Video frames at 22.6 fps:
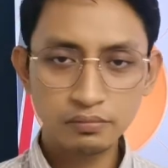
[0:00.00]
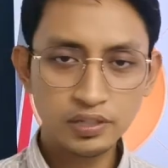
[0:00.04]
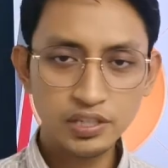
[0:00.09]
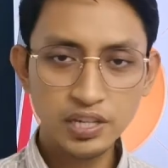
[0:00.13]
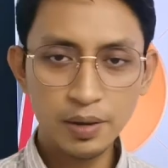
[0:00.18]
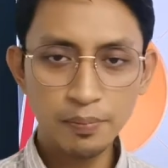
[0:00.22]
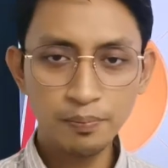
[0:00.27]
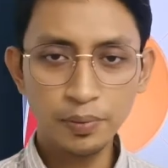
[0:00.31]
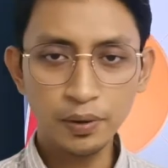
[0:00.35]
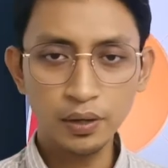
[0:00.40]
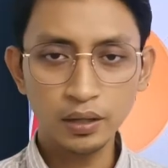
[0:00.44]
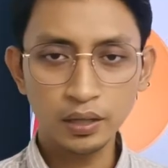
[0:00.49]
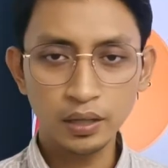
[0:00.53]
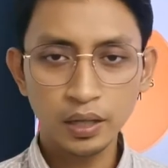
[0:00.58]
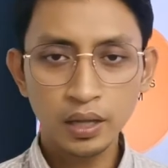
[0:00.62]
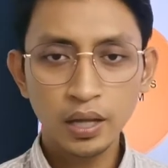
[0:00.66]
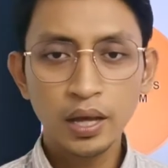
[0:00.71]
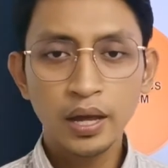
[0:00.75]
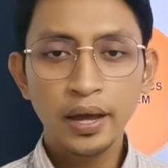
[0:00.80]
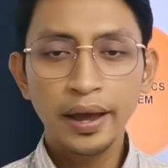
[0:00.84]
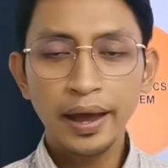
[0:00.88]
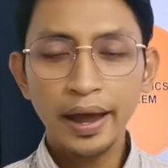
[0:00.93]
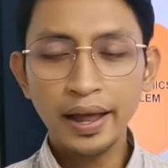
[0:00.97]
Simple.
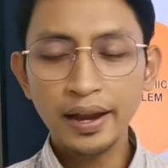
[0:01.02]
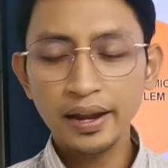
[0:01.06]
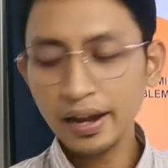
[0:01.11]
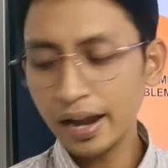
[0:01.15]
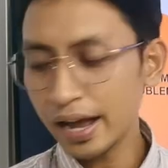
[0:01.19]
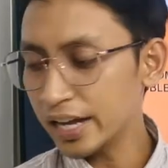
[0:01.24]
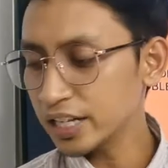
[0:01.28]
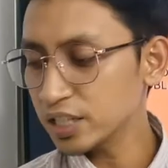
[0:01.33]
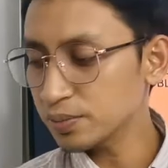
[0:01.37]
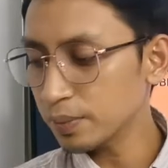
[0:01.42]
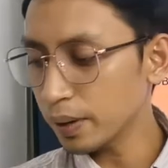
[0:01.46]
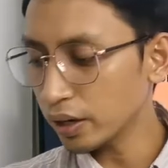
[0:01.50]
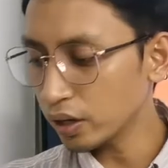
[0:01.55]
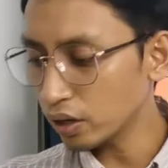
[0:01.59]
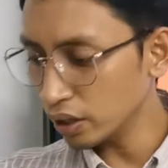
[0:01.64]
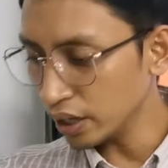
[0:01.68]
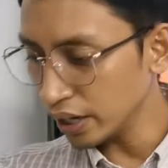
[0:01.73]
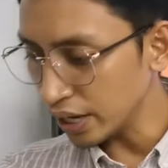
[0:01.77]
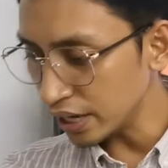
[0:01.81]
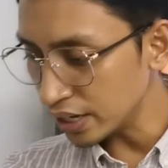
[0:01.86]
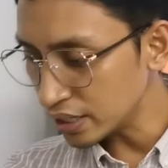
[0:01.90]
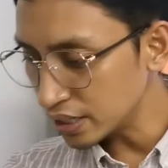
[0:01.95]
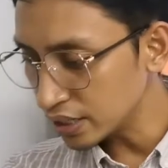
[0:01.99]
And last but
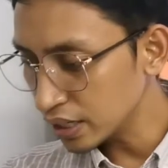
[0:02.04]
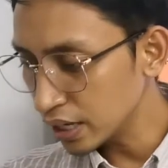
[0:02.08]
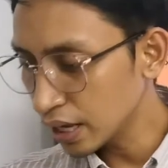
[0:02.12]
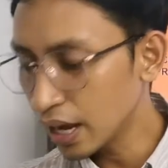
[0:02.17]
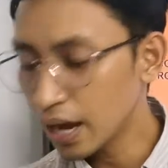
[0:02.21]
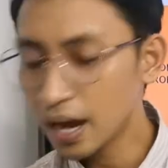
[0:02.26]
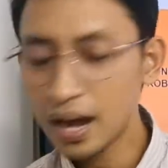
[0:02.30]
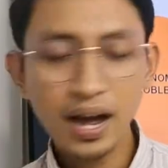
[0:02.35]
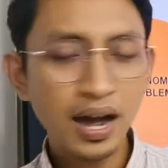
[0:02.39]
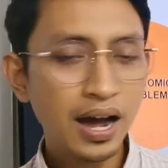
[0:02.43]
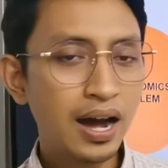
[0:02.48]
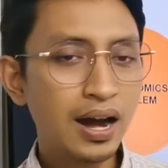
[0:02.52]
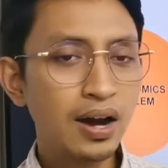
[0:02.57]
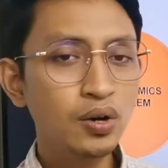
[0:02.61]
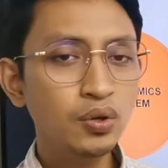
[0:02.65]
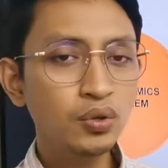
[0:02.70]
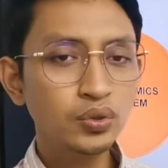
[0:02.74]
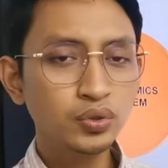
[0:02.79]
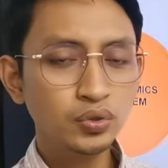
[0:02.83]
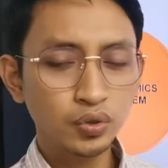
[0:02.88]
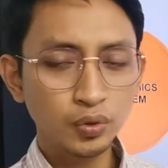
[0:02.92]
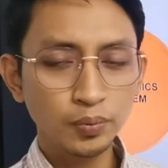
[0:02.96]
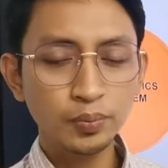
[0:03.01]
not least,
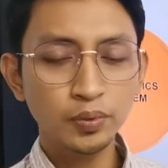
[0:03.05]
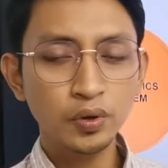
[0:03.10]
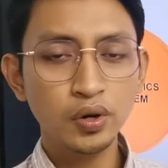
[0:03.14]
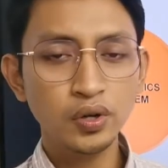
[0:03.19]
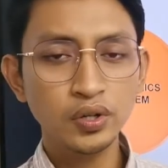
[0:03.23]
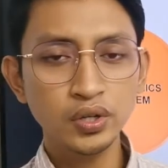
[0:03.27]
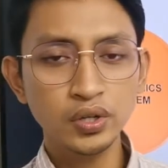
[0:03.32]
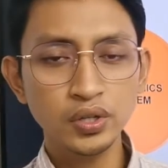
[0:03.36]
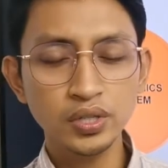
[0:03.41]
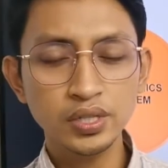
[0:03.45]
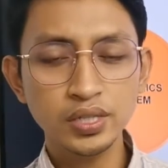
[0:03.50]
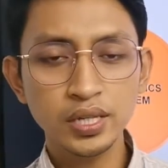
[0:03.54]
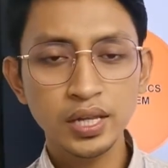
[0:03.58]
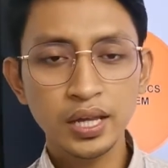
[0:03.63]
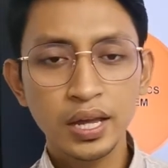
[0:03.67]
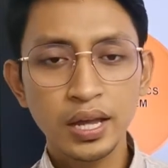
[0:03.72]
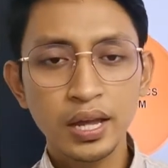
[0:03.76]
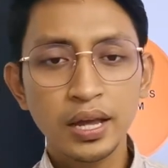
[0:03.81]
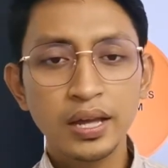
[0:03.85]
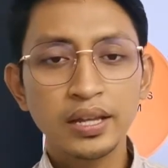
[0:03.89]
how to produce.